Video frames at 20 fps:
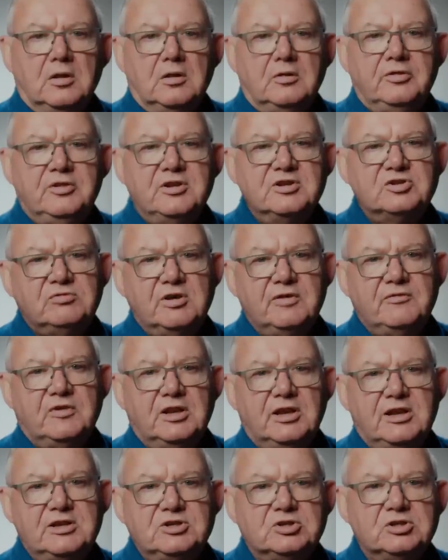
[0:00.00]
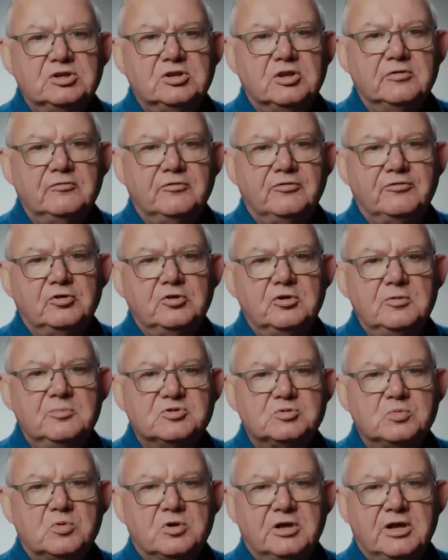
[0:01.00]
This revelation
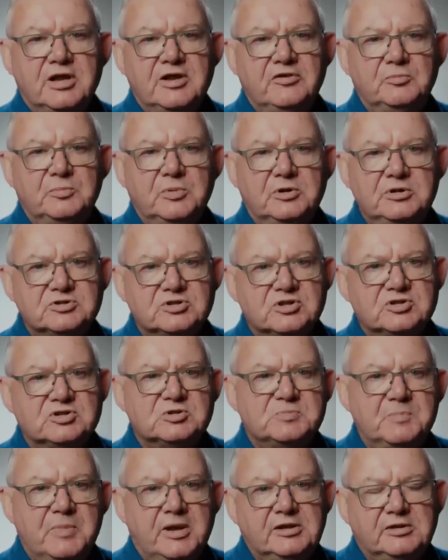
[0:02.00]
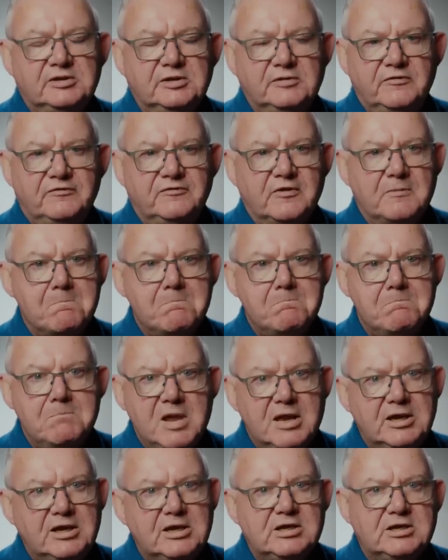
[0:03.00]
confirms what has been suspected for
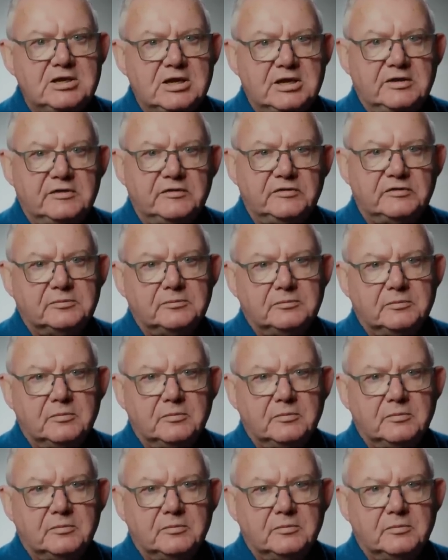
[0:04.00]
many years.